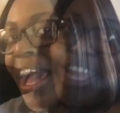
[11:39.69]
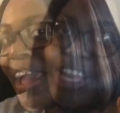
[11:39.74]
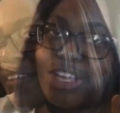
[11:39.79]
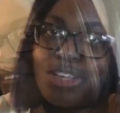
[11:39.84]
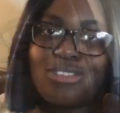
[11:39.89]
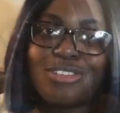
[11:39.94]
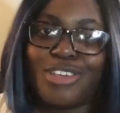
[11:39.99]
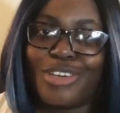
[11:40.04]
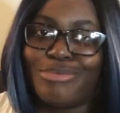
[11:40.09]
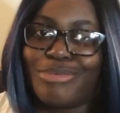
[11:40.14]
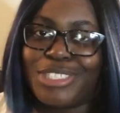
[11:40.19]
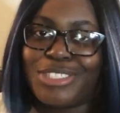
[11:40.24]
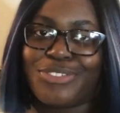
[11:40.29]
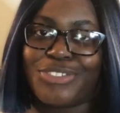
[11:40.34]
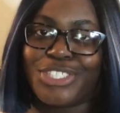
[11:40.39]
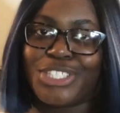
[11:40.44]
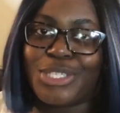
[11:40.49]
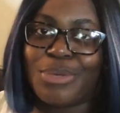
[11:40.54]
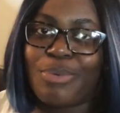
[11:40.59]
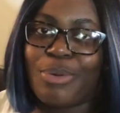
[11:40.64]
Thank you so much
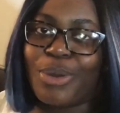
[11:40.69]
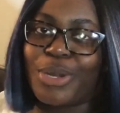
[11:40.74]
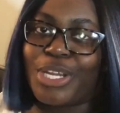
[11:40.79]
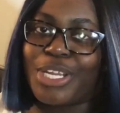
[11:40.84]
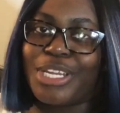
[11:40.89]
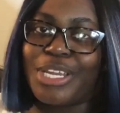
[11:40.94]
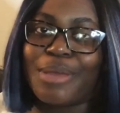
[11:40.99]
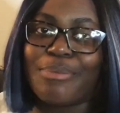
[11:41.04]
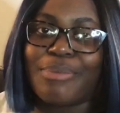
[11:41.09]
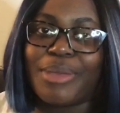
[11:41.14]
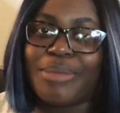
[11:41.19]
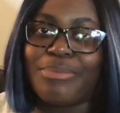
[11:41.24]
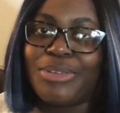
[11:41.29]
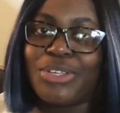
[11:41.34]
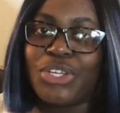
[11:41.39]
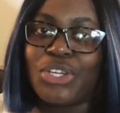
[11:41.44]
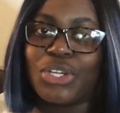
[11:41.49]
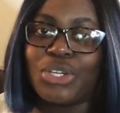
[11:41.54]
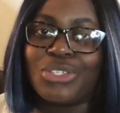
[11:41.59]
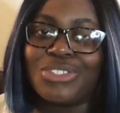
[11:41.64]
for supporting your baby
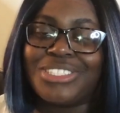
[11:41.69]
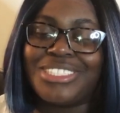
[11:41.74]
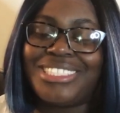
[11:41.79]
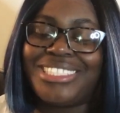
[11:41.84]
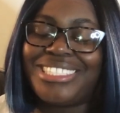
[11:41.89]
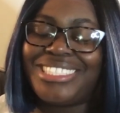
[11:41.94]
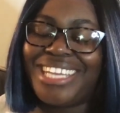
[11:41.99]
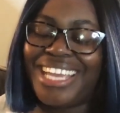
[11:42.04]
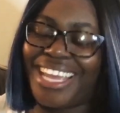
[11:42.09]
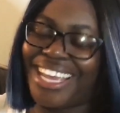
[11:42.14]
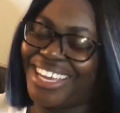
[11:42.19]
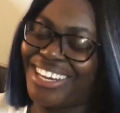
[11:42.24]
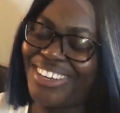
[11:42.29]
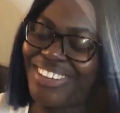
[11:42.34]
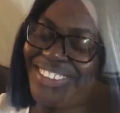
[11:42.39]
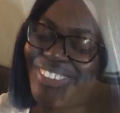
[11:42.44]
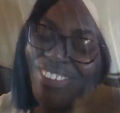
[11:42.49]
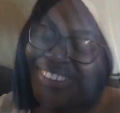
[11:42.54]
girl's channel.